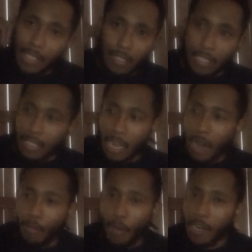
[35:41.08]
It's
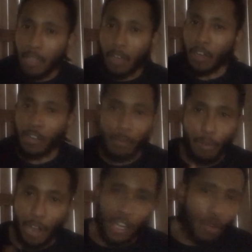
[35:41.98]
Tom Brady learning a
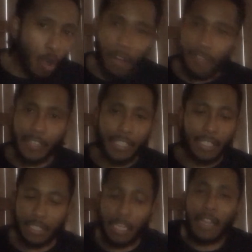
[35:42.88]
brand new offense.
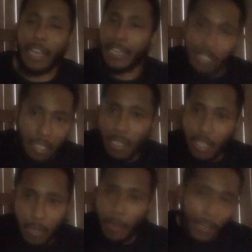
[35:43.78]
It's not like he took
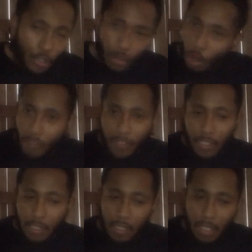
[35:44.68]
his Patriot
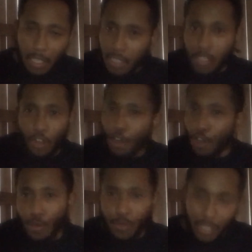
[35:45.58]
offense. He's learning a
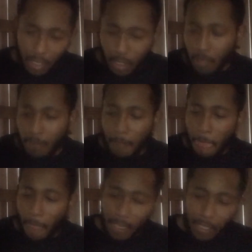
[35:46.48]
new system.
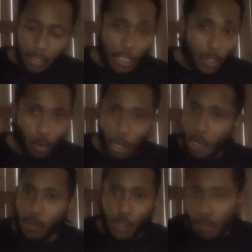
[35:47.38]
He's working
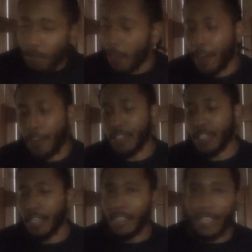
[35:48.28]
with new players.
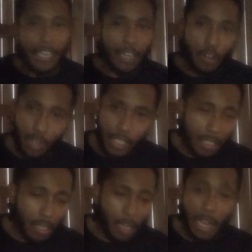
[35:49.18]
They get Chris
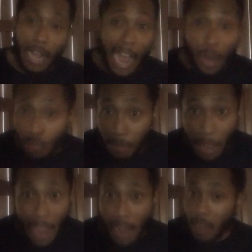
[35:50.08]
Godwin
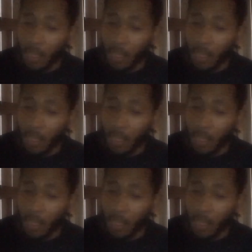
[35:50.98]
back.